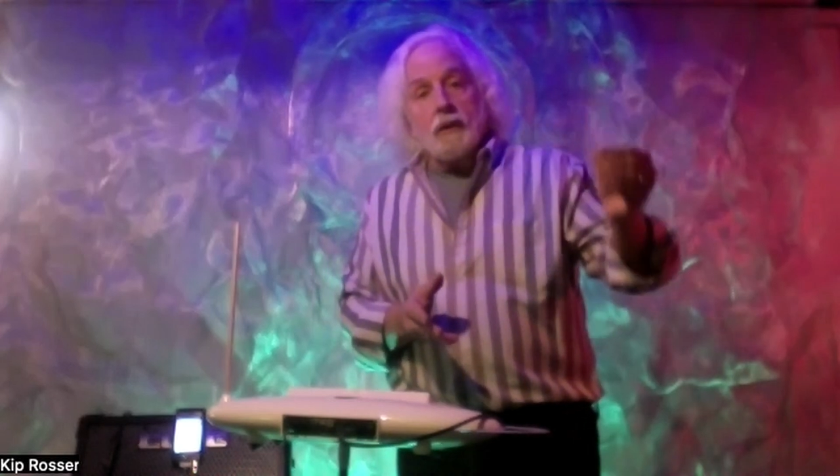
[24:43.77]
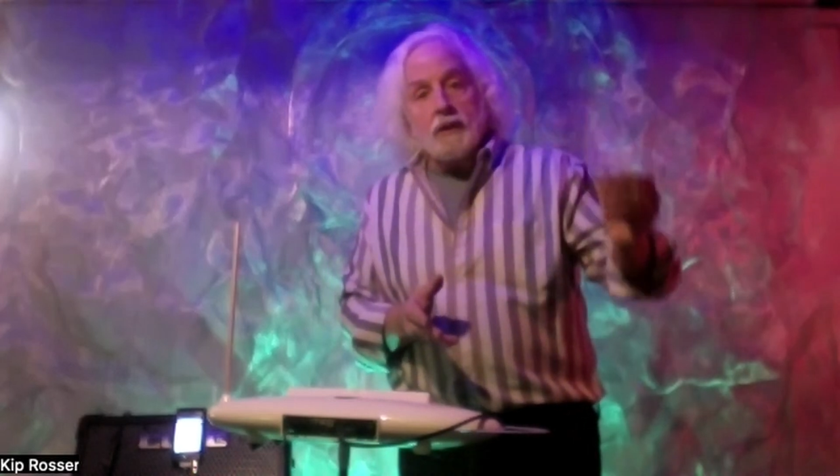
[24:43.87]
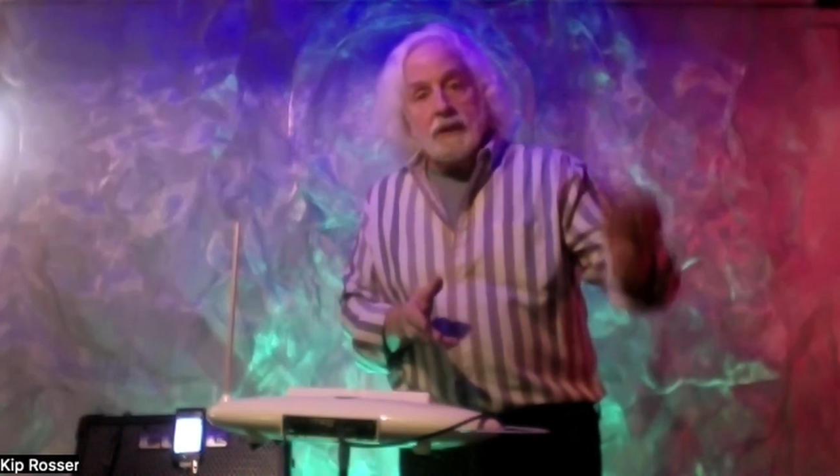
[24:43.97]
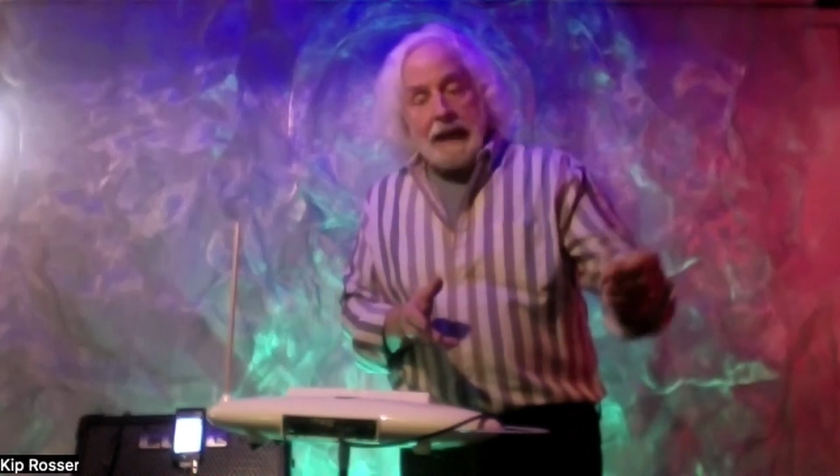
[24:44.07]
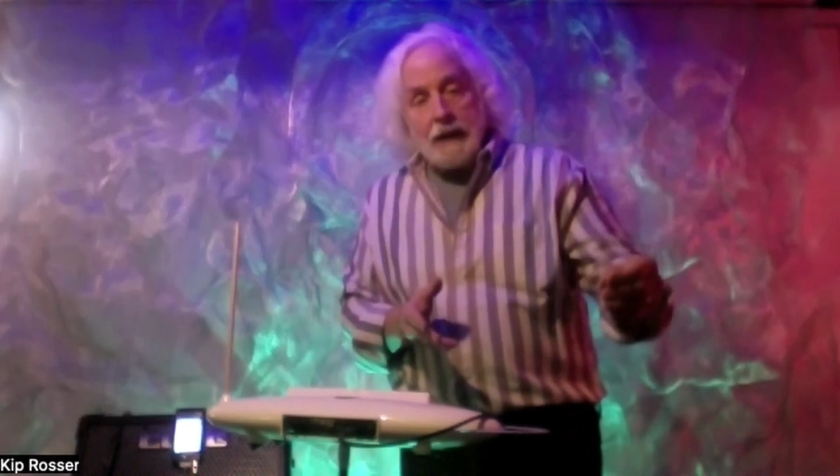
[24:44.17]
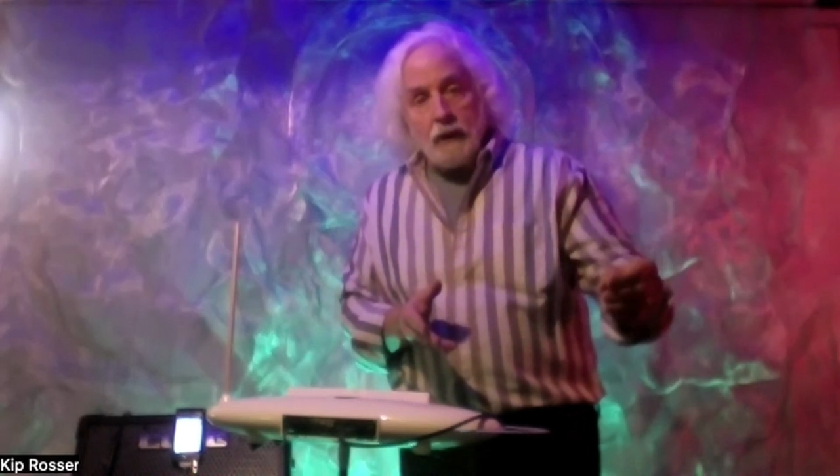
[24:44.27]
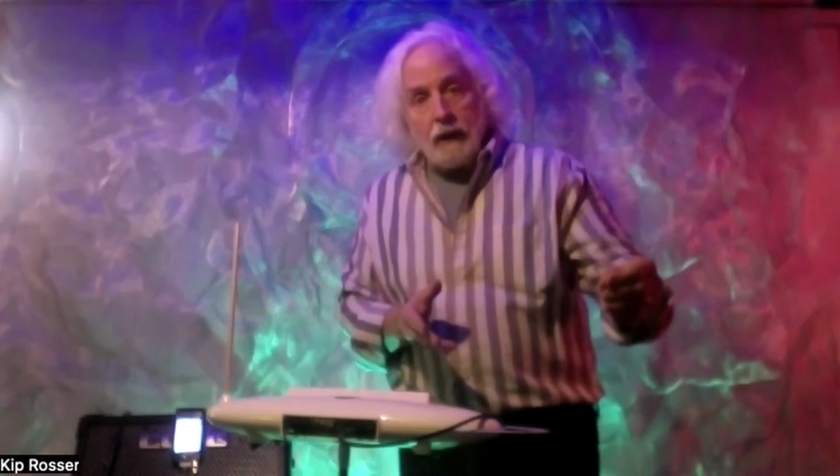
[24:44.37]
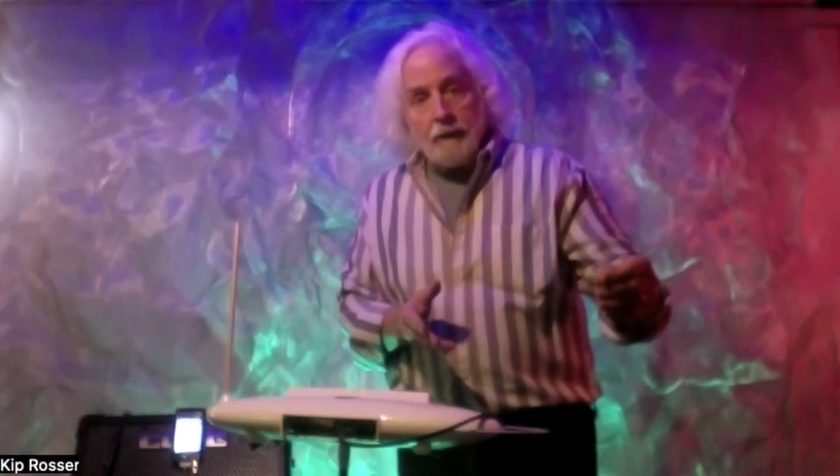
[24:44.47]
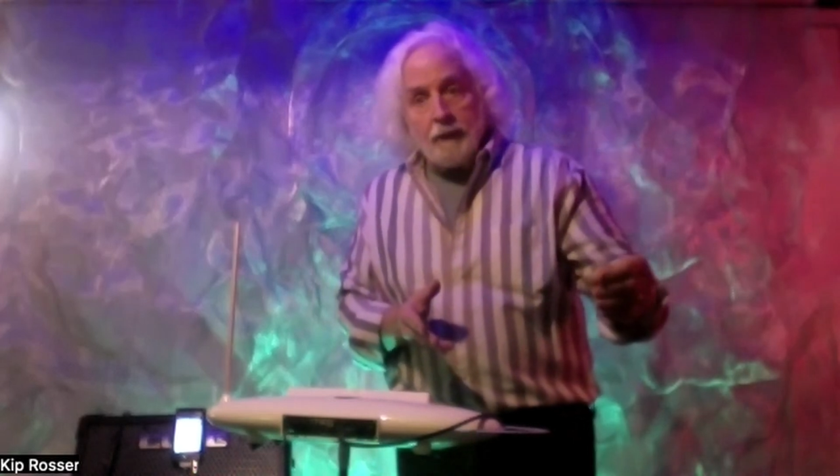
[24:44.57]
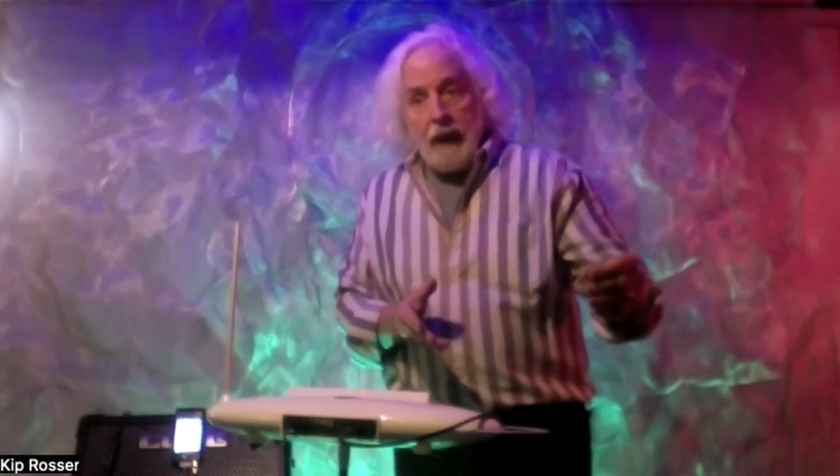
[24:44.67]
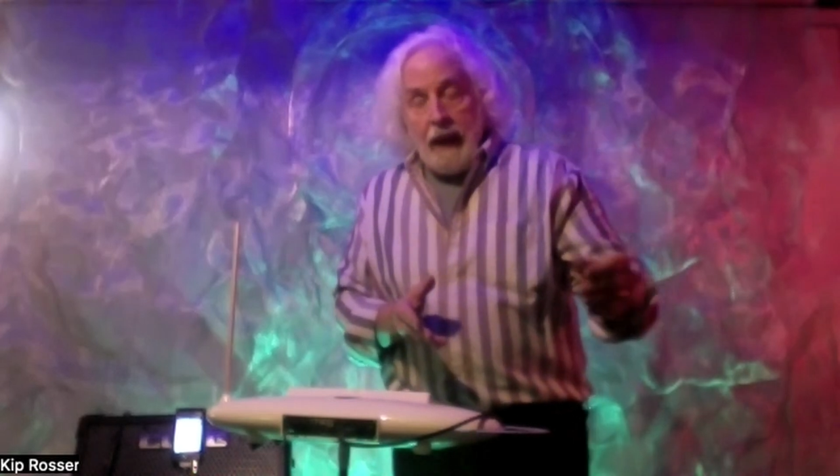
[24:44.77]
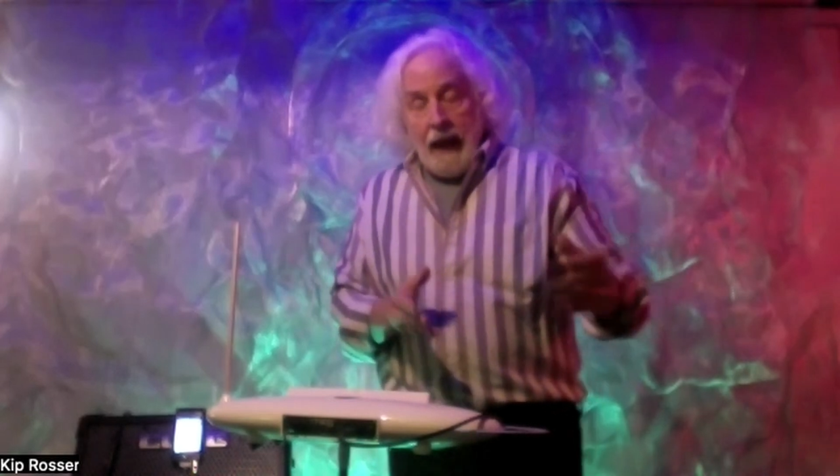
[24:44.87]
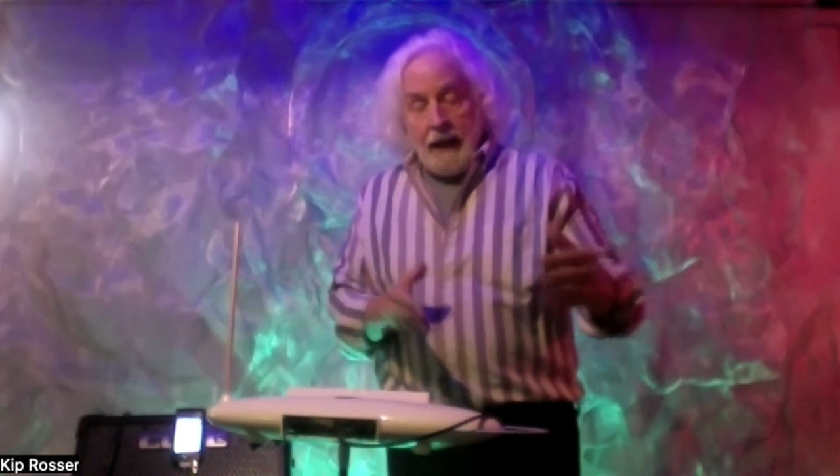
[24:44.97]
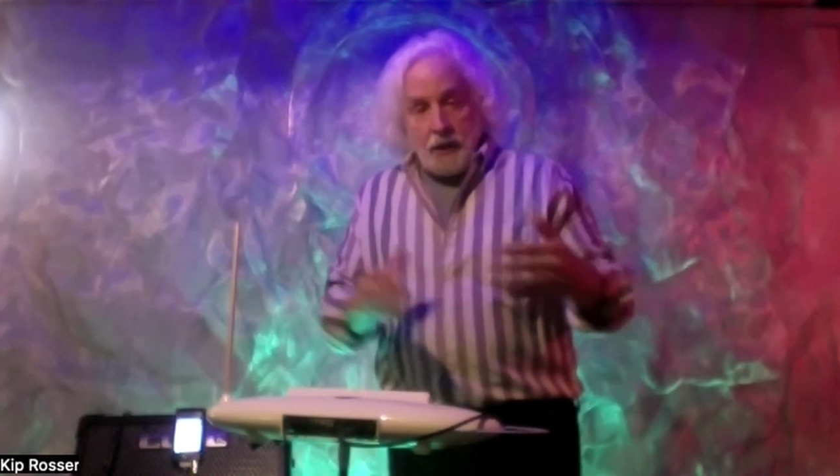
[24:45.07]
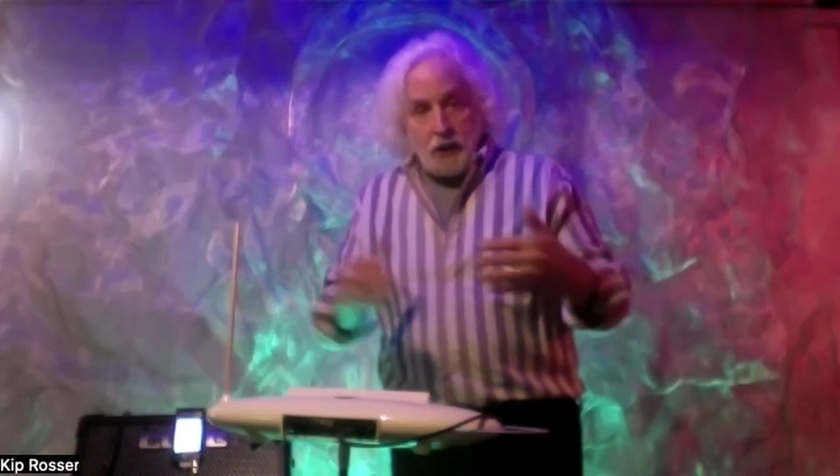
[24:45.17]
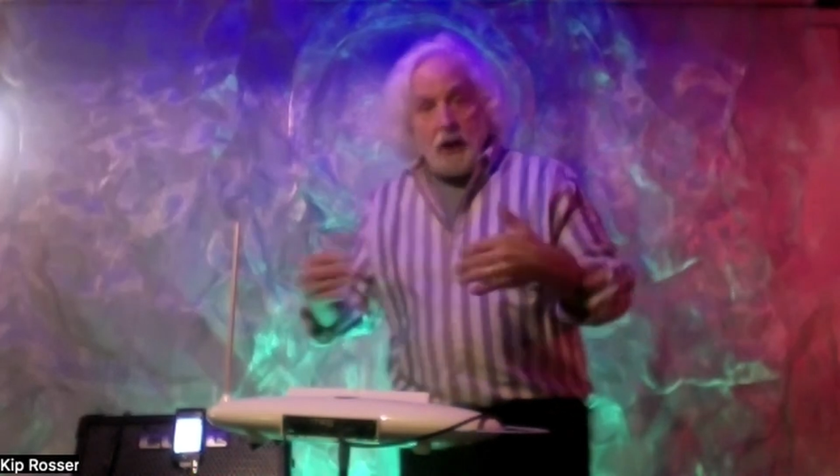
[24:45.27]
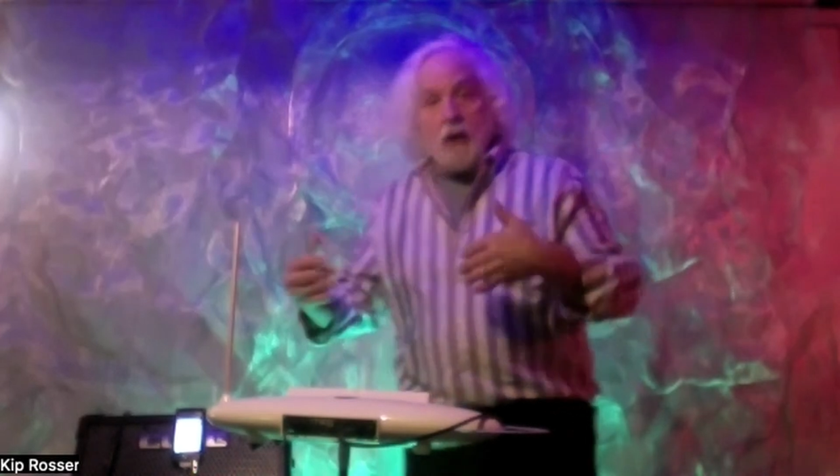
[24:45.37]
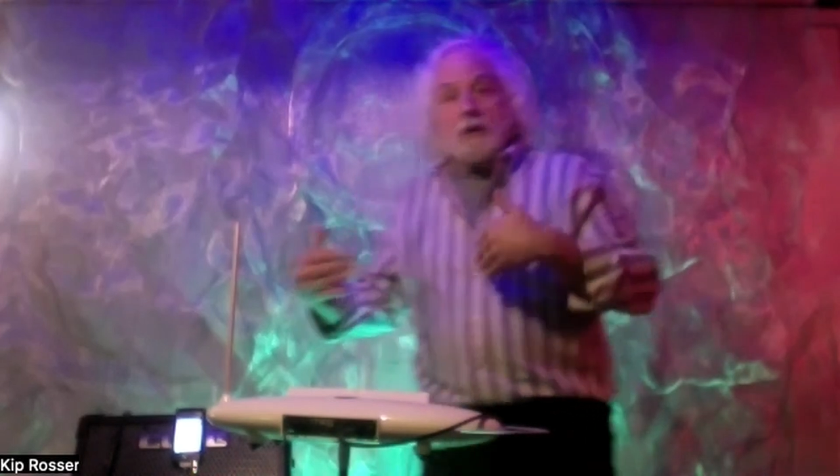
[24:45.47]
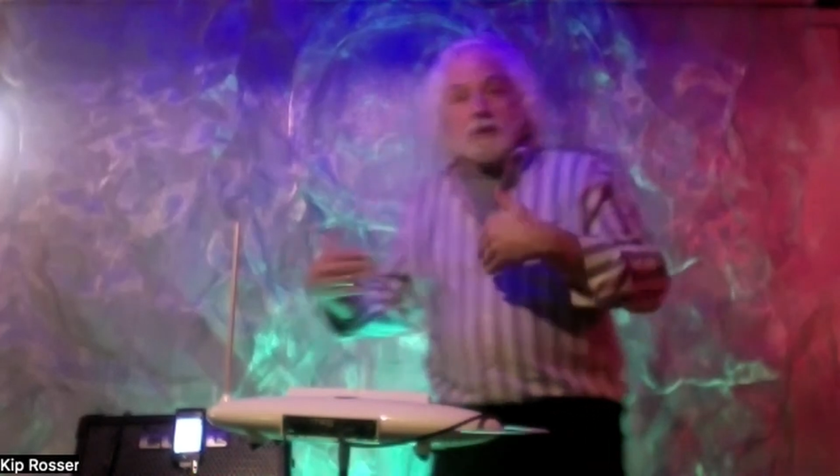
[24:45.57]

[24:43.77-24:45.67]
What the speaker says: Sandra, and it shows